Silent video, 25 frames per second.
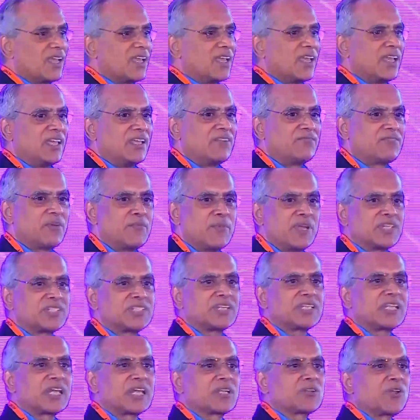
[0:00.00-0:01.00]

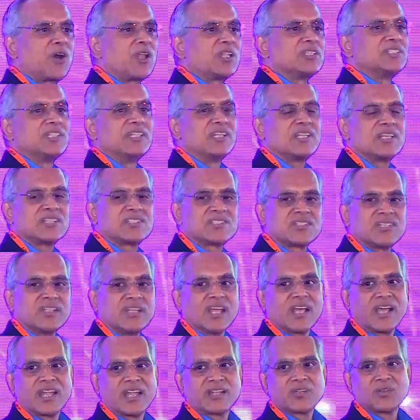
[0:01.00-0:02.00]
information technology industry,
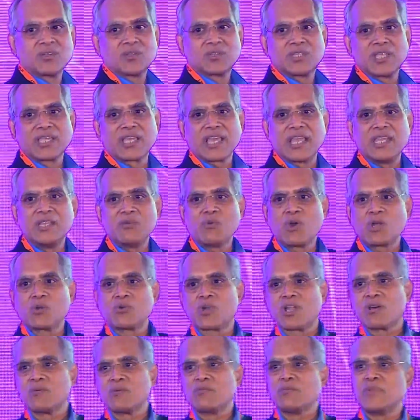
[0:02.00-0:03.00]
I don't think anyone would
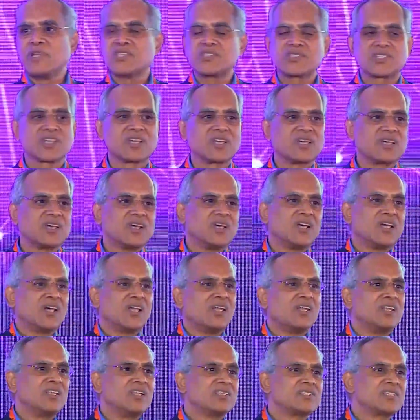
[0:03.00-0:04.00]
have missed
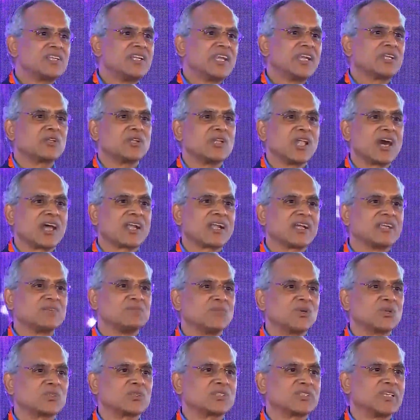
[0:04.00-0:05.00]
listening to Narayan
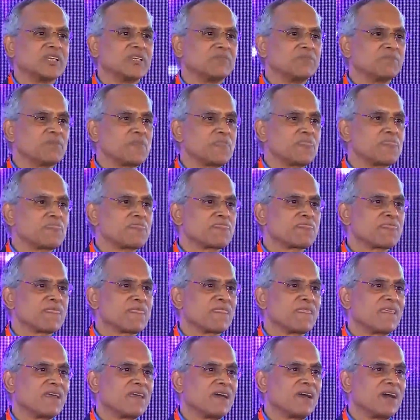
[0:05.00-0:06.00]
Murthy,
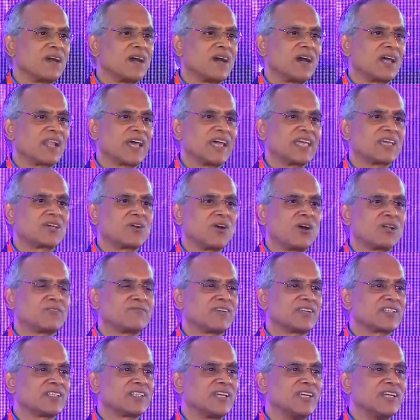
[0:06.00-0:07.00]
an icon for
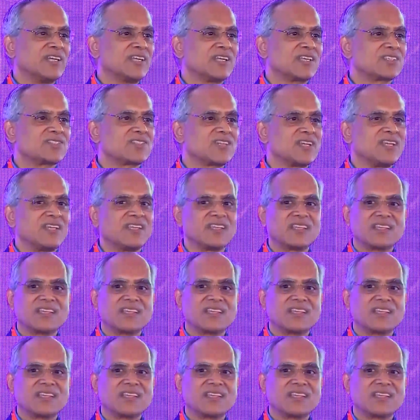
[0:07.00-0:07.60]
the industry. In